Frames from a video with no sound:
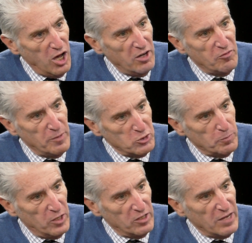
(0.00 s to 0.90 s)
of
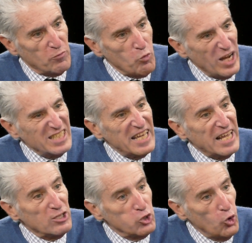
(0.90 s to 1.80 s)
Metropolitan Life writes
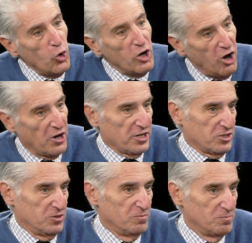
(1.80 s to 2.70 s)
a law
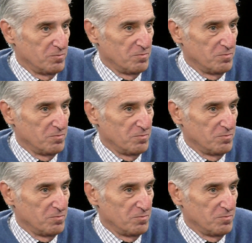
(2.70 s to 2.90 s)
article,